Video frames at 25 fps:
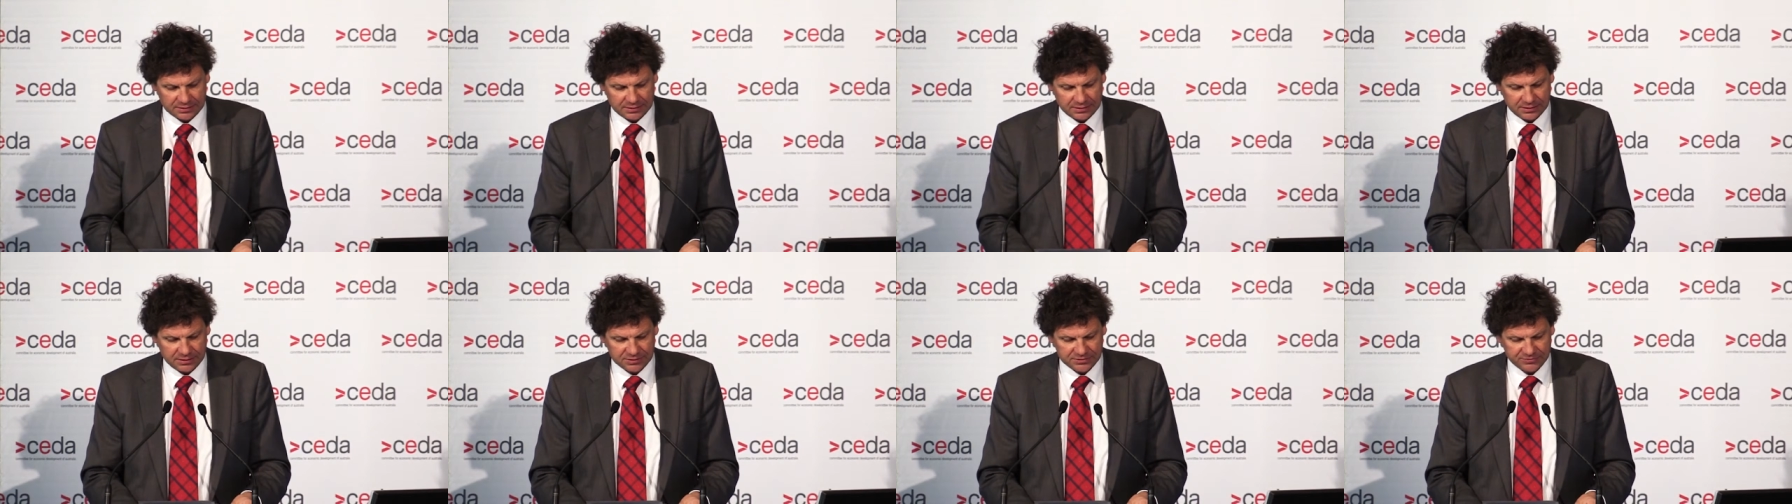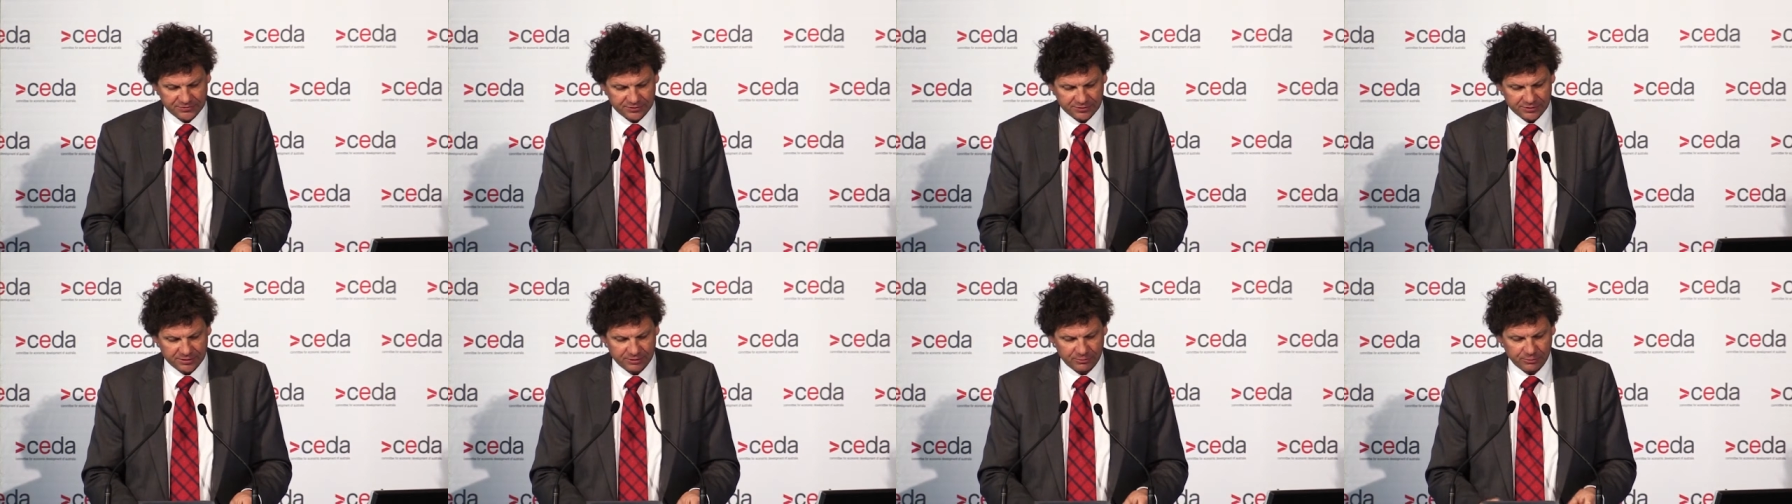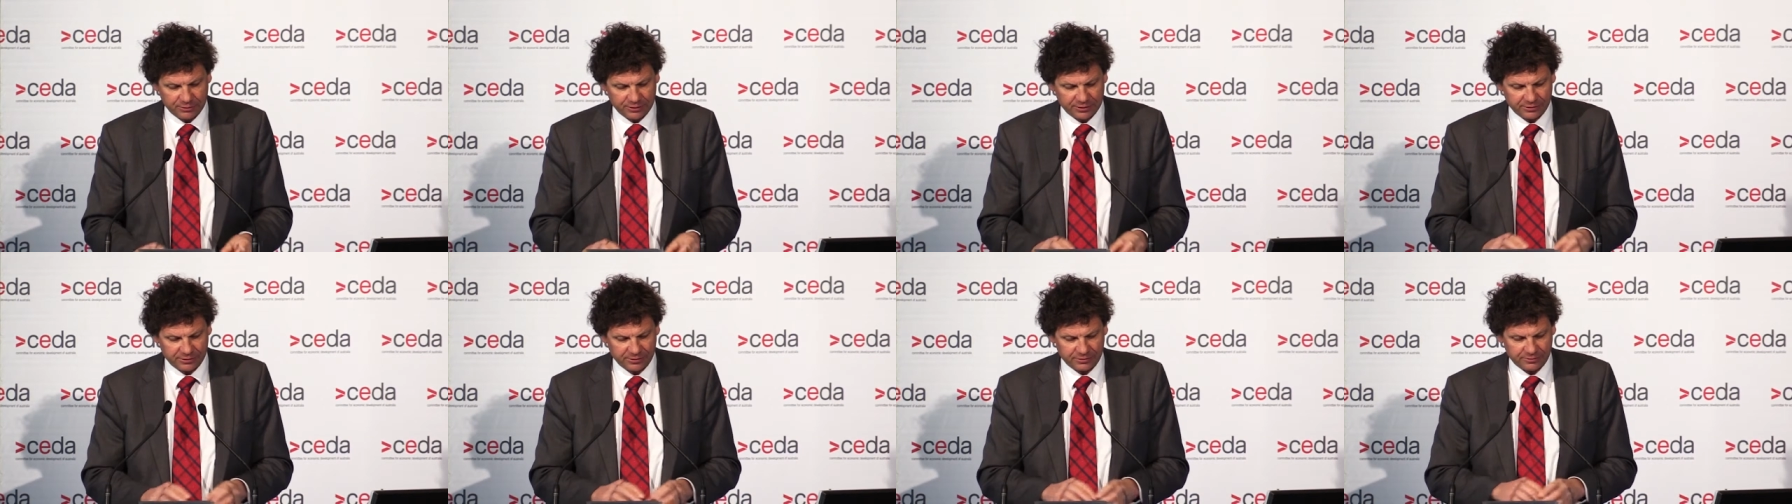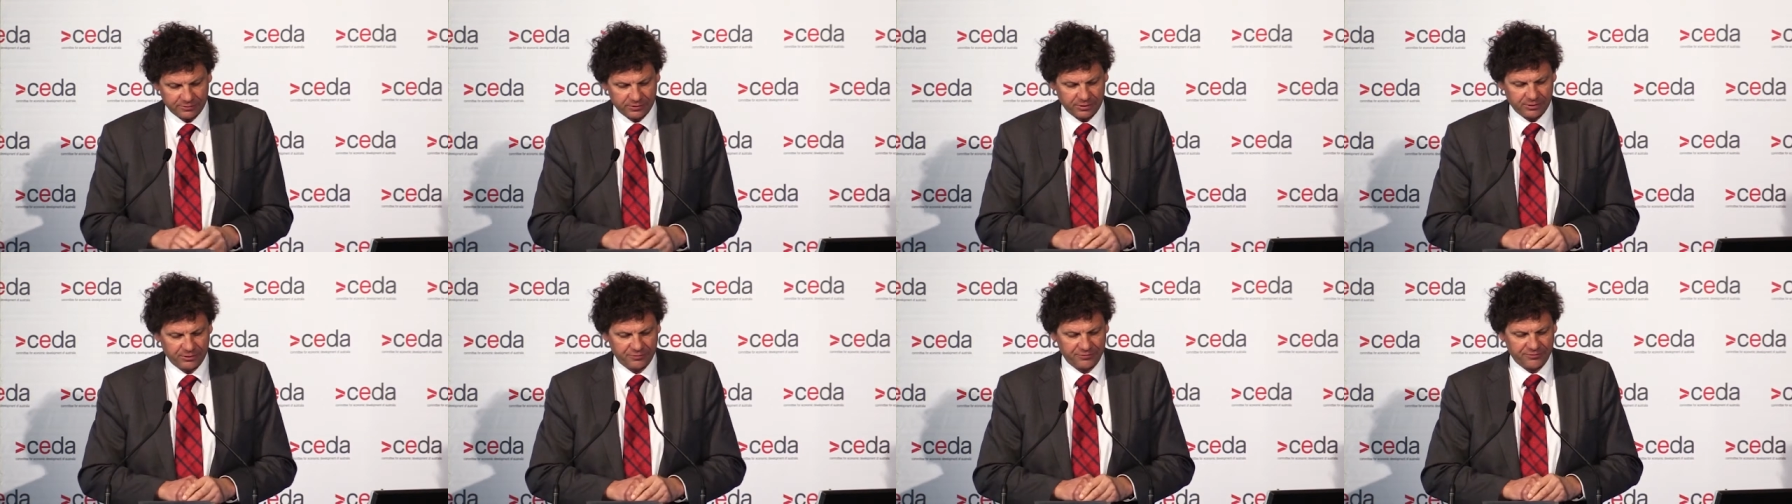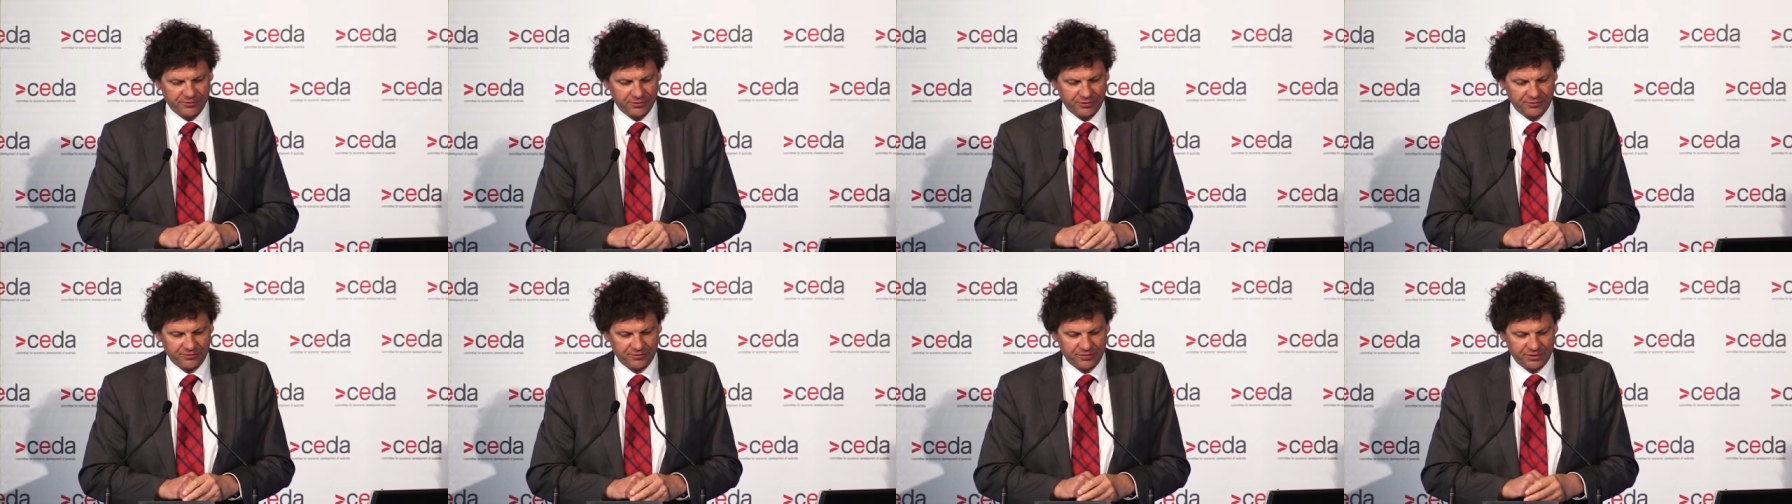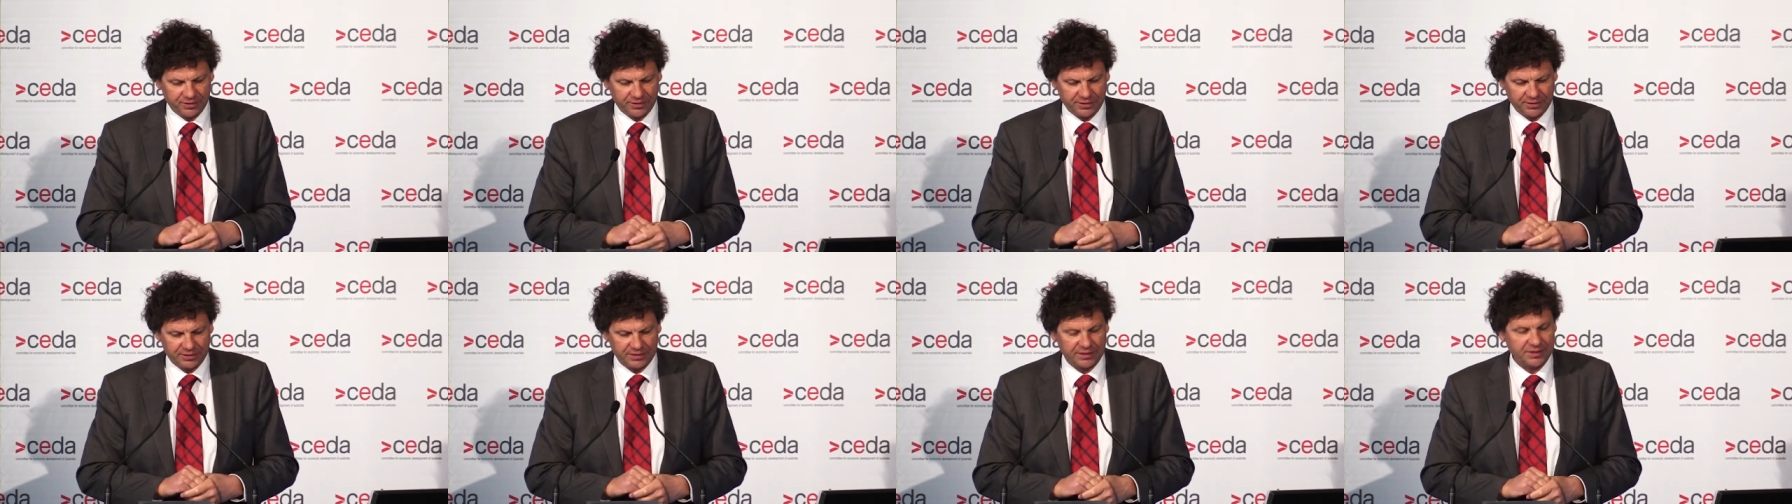is very aware of
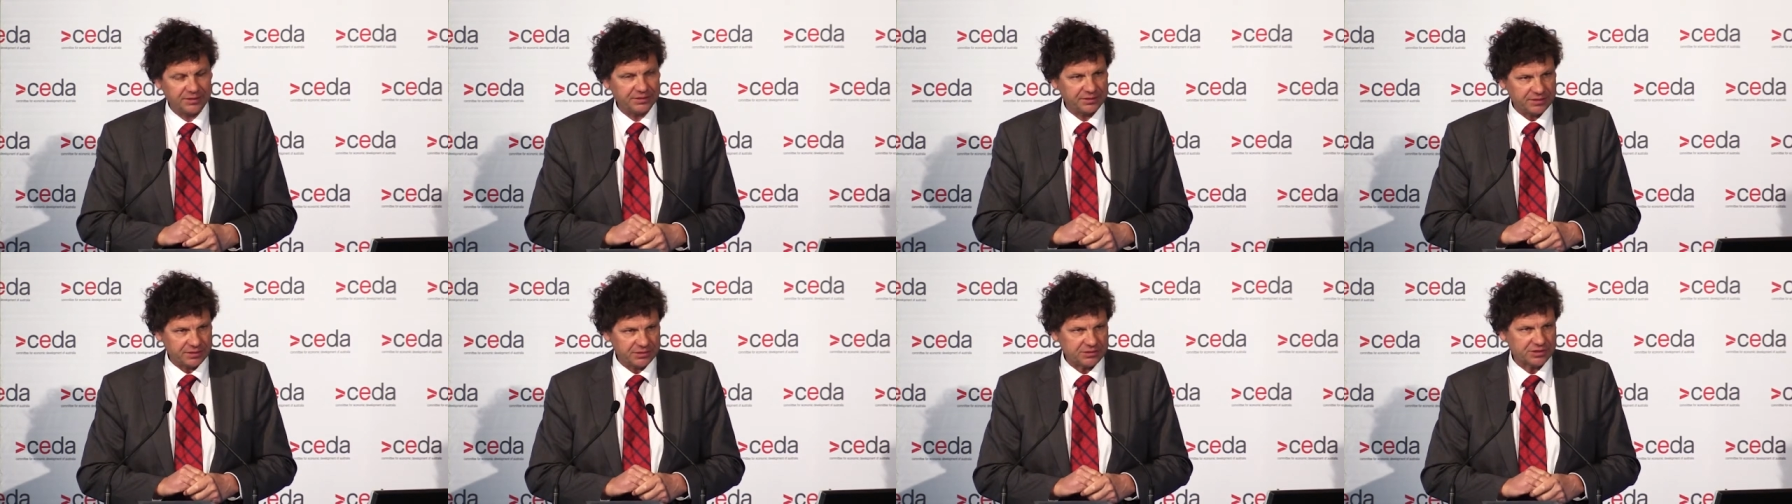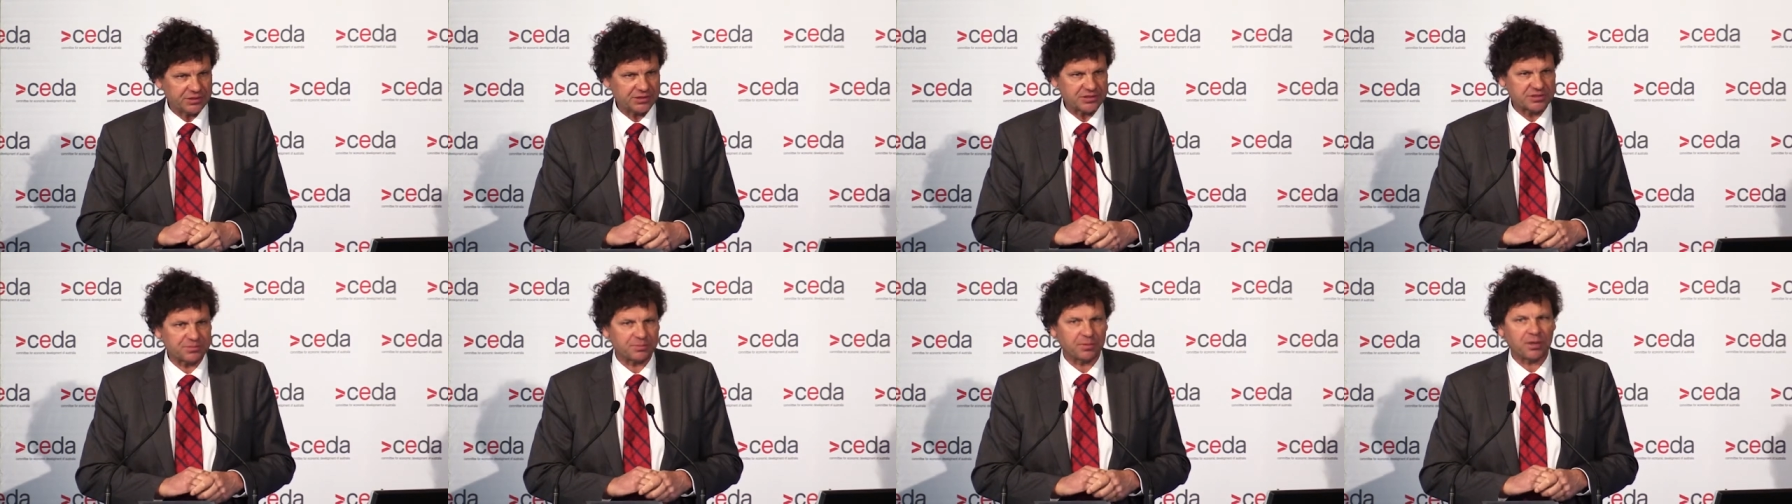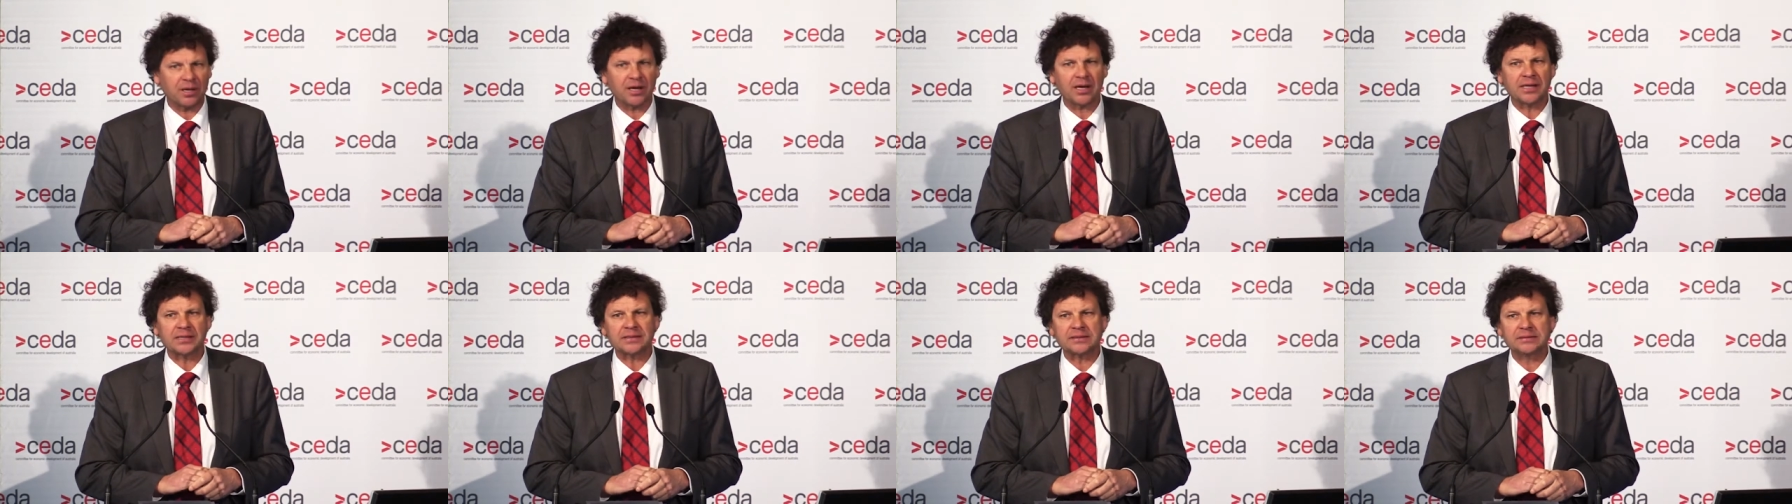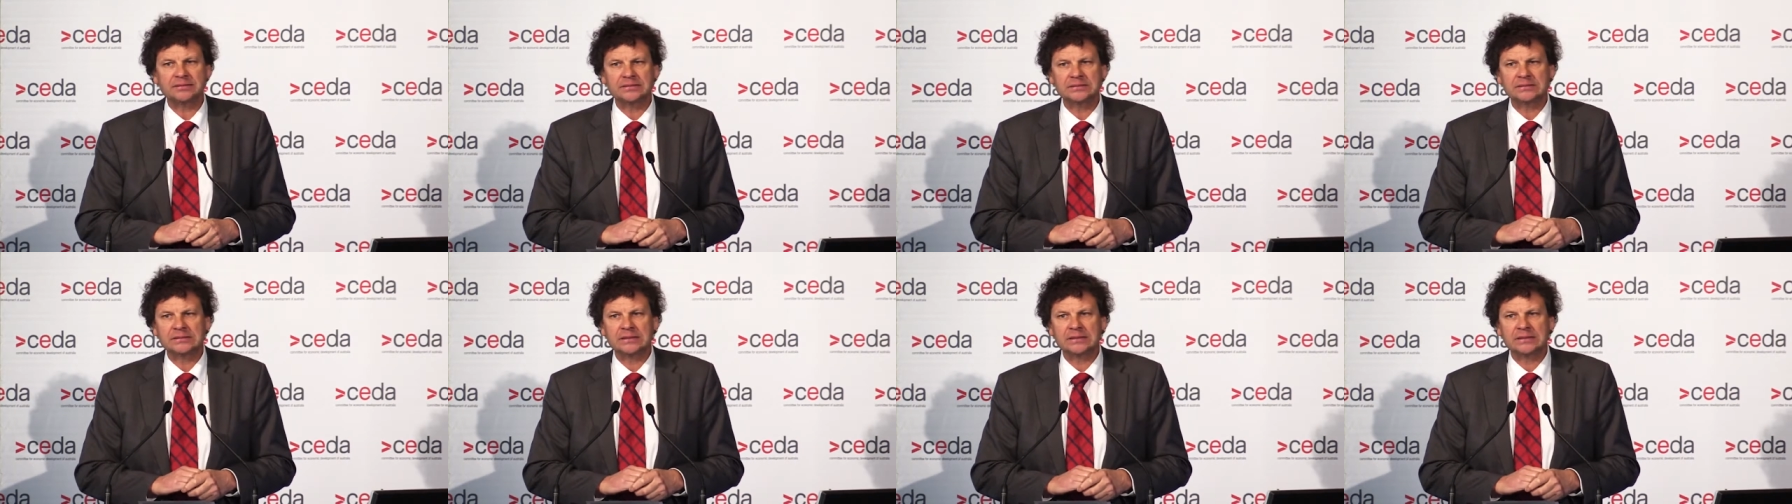the Indigenous plight,